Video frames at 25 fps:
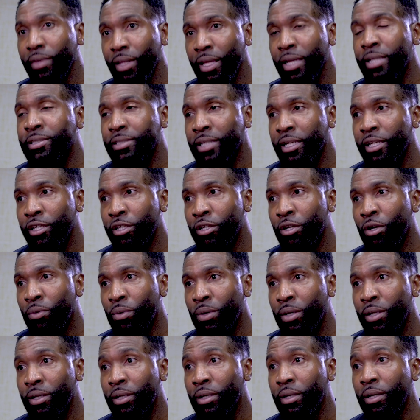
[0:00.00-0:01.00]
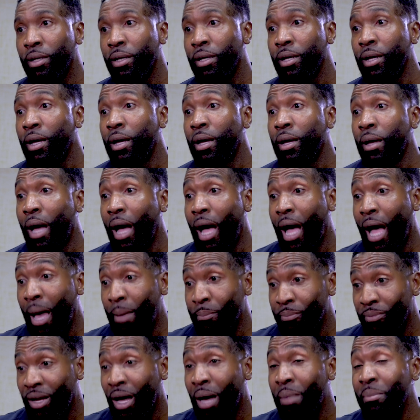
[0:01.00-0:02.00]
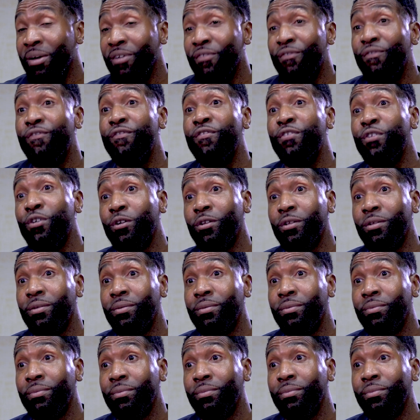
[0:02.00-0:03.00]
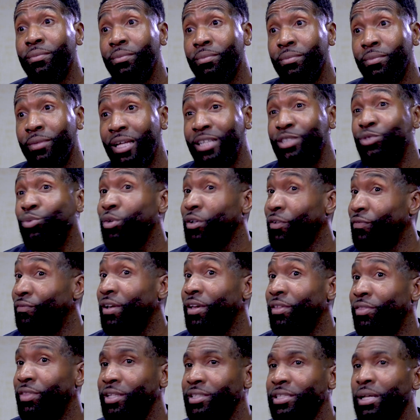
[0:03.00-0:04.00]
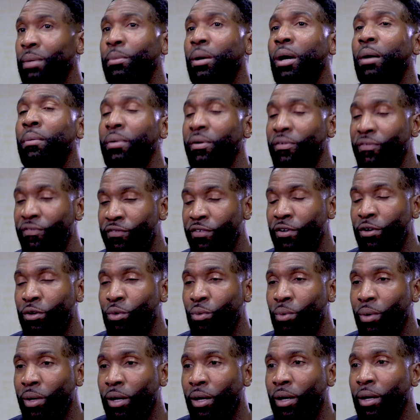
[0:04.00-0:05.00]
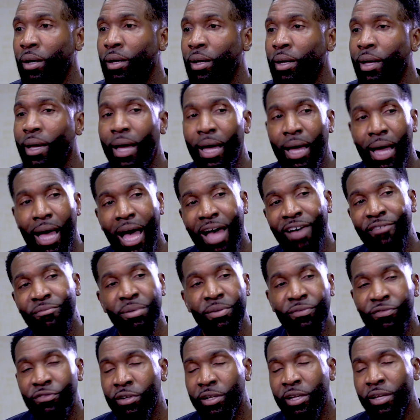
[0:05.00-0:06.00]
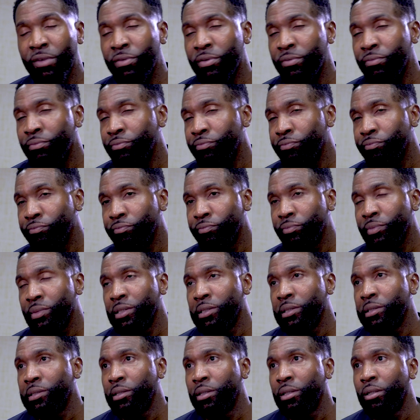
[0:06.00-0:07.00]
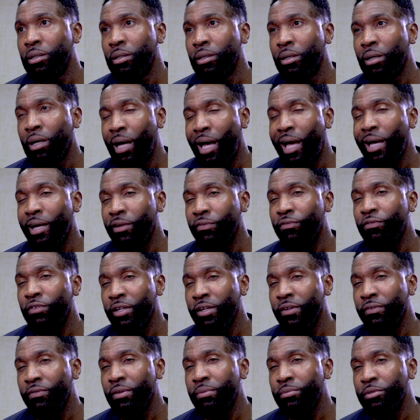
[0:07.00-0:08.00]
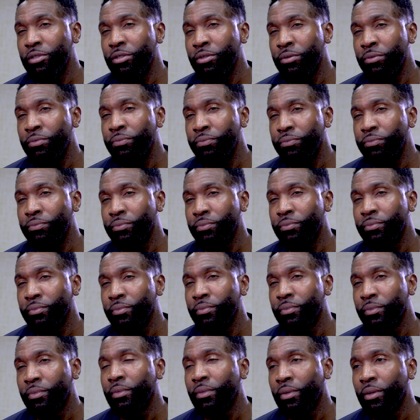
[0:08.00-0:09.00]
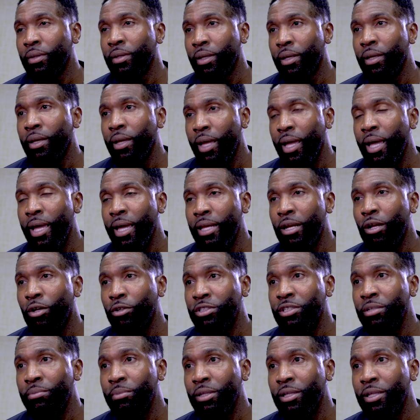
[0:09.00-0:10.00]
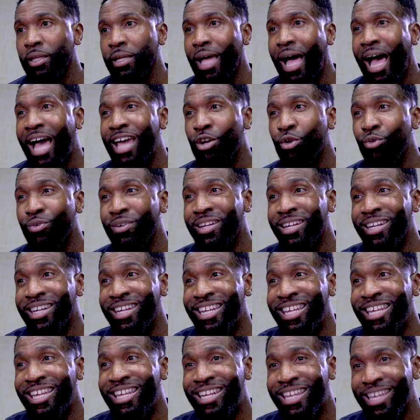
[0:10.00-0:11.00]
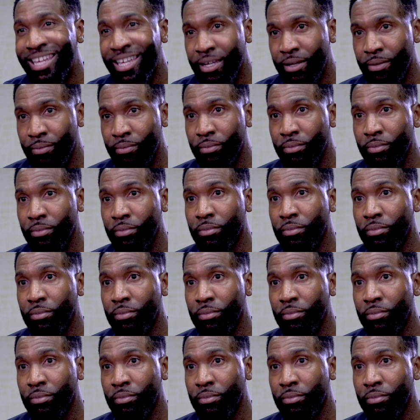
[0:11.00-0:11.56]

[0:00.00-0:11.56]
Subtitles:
It's like, you know what? I'm coming full. That's where the faith thing is. I'm coming full where I've been forgiven. I could forgive them too. And ultimately I don't need him